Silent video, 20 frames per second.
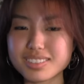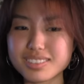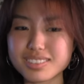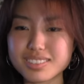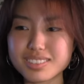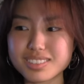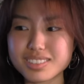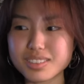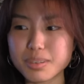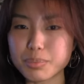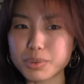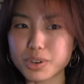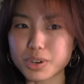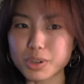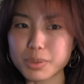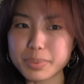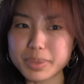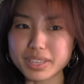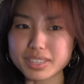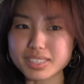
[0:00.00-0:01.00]
some
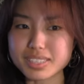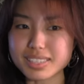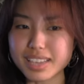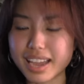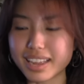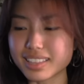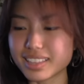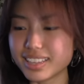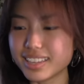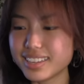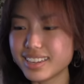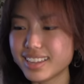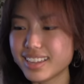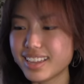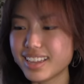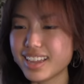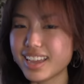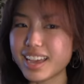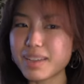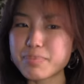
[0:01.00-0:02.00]
girl being silent?
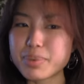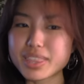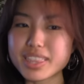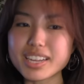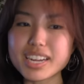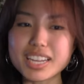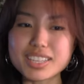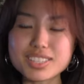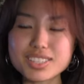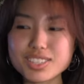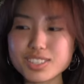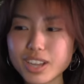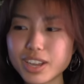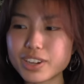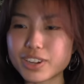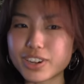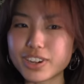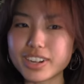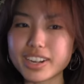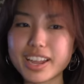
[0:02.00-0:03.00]
But then I
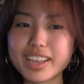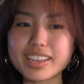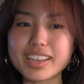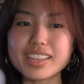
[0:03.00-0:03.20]
stutter and I